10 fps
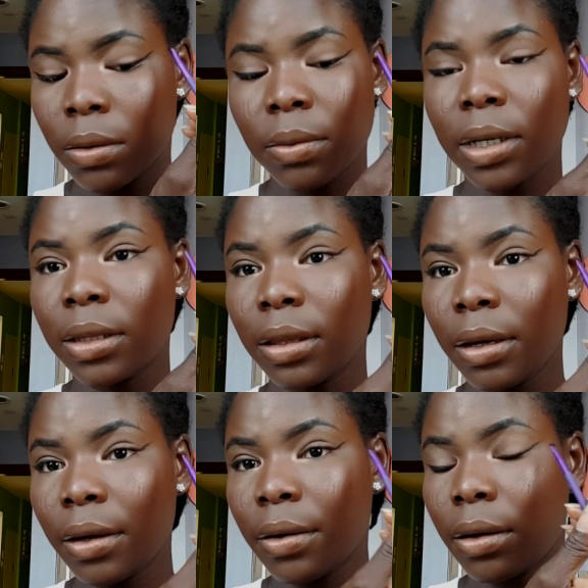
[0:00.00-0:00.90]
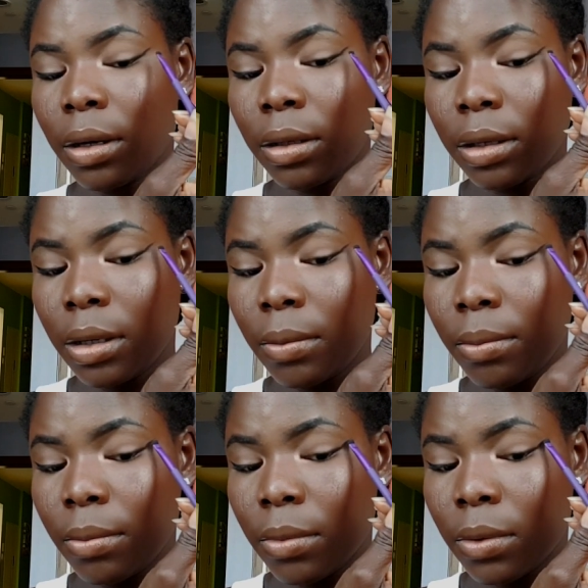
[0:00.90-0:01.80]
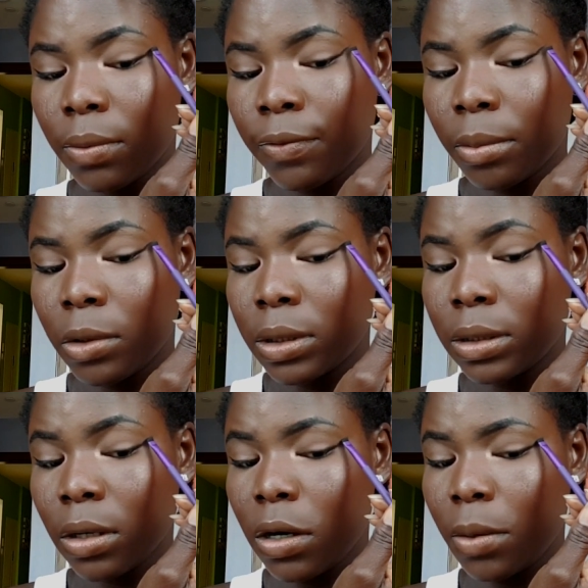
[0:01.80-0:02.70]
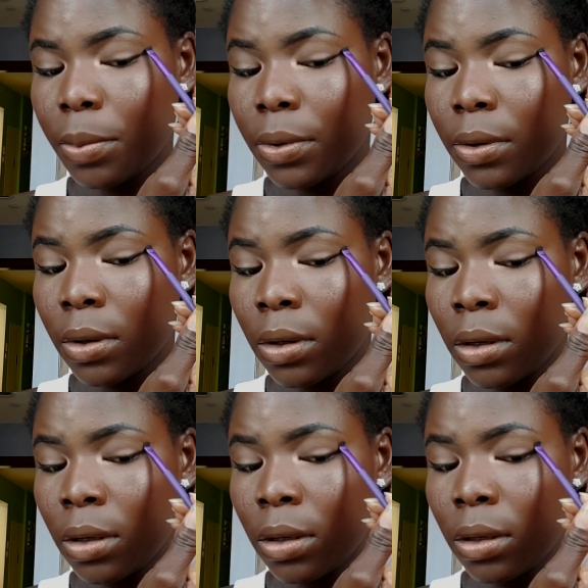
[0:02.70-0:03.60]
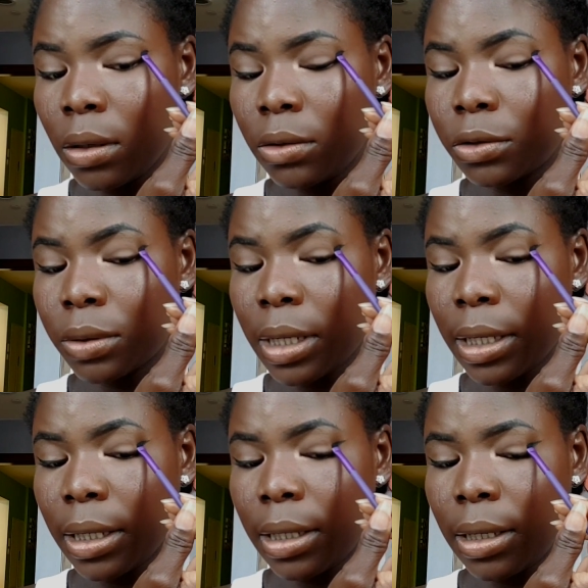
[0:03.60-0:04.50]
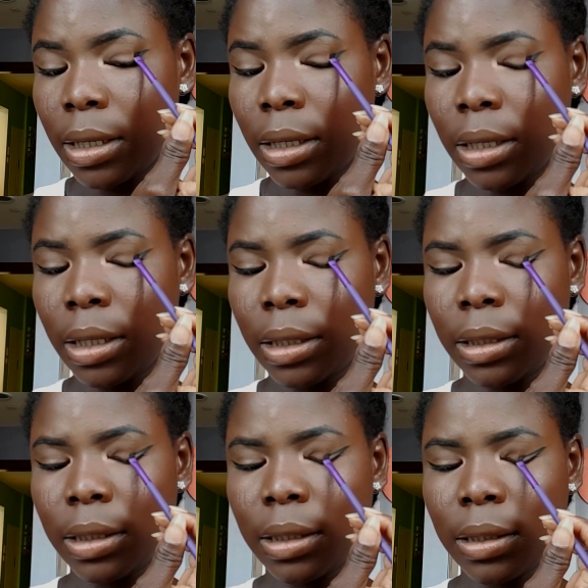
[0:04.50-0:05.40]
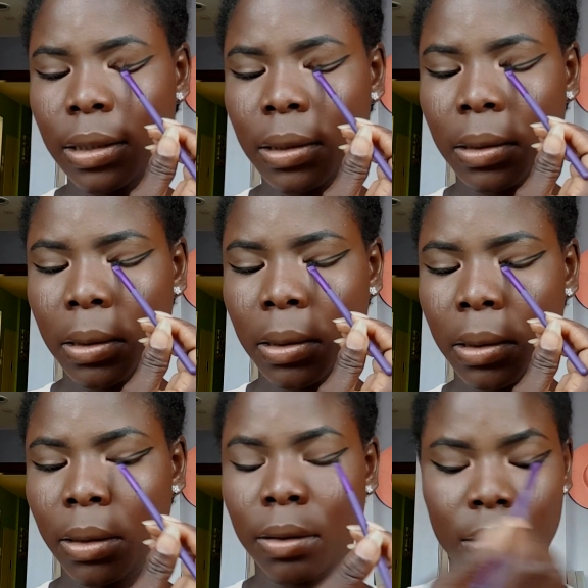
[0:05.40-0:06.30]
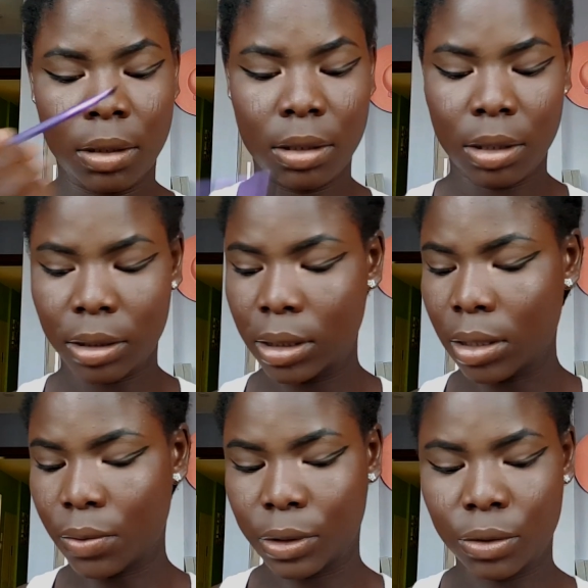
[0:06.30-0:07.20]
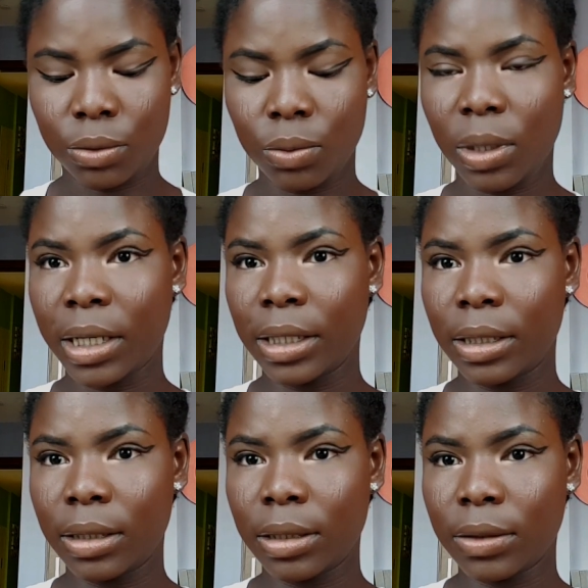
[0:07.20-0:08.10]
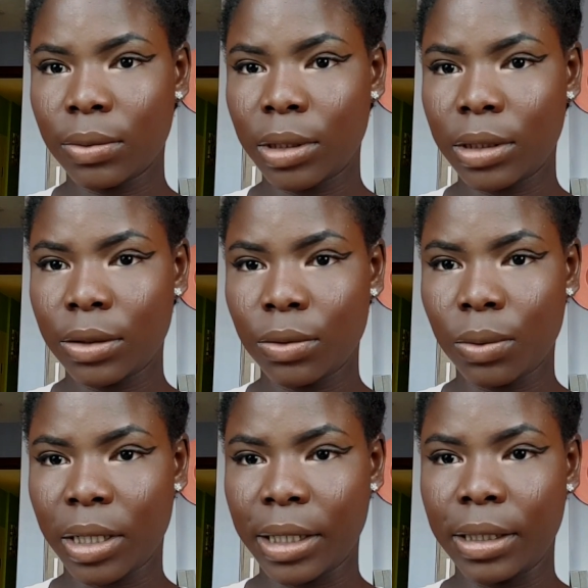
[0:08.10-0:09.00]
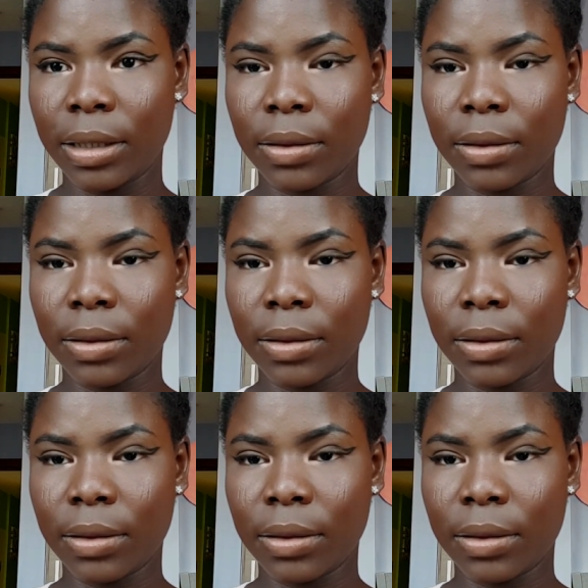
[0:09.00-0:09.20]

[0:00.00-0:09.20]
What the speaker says: right there, and then from the top drag it in. I think that was too wide. This one is too wide.